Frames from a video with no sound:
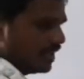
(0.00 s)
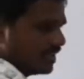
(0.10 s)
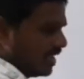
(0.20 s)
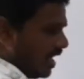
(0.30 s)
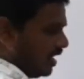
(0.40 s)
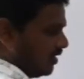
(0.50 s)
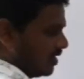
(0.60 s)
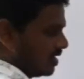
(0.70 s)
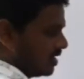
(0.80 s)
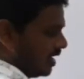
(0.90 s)
the CR
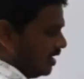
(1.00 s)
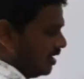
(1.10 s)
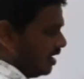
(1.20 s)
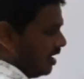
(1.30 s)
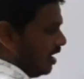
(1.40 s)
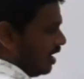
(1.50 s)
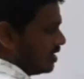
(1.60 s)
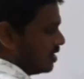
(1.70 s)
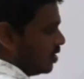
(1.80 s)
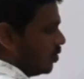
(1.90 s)
equations, right?
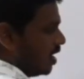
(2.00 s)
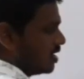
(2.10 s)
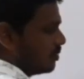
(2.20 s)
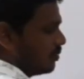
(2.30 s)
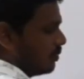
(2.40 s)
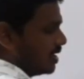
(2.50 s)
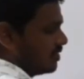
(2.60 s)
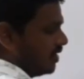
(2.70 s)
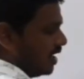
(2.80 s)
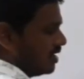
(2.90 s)
As ux plus
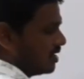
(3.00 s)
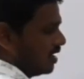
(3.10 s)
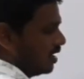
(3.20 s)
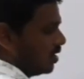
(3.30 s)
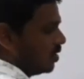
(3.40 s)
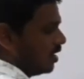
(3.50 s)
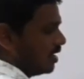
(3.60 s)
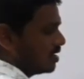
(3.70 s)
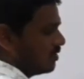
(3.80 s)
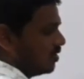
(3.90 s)
vx,
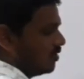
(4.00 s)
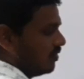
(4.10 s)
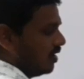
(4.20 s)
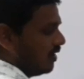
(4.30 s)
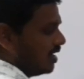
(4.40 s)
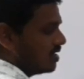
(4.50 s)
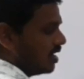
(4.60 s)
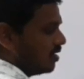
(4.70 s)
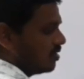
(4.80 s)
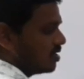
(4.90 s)
as vy is
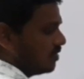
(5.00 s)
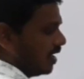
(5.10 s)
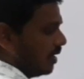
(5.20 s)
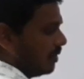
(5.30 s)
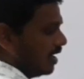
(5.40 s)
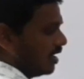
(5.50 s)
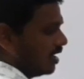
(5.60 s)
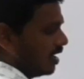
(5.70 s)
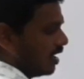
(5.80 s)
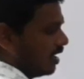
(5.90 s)
equals to what I am writing
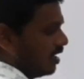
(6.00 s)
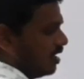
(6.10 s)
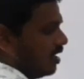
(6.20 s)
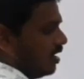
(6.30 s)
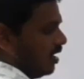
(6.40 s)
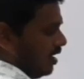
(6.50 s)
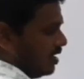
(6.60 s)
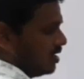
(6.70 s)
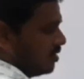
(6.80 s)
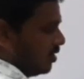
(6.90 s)
here.
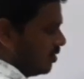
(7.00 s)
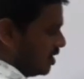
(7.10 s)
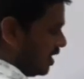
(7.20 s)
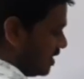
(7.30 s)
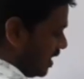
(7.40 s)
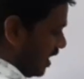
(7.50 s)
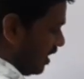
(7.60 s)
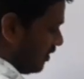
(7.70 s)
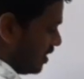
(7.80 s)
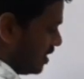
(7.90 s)
So using the CR
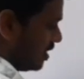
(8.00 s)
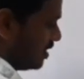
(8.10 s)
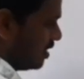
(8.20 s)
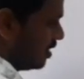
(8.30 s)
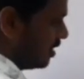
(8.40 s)
equations,